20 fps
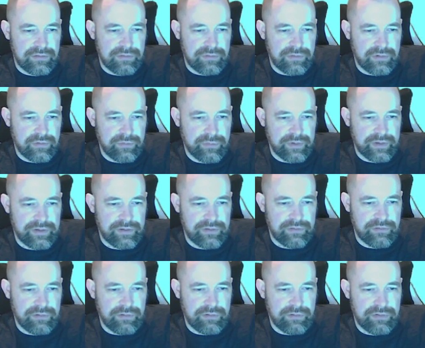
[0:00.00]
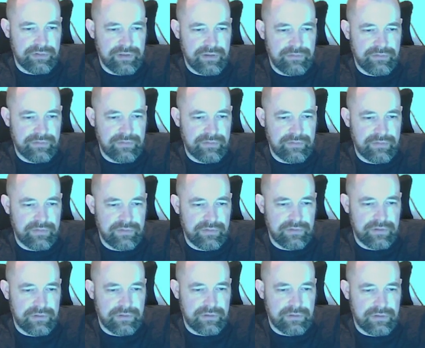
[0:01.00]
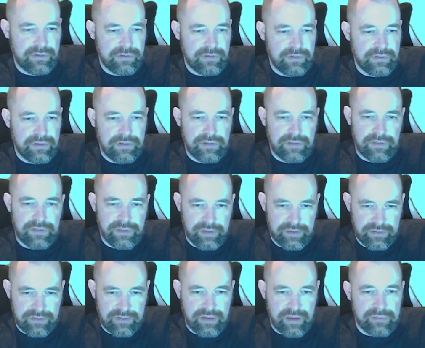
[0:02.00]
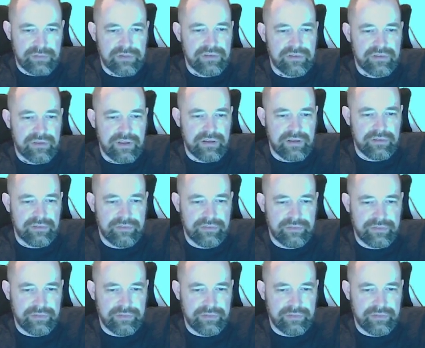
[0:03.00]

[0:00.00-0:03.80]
12 minus 3 root 7. This times itself is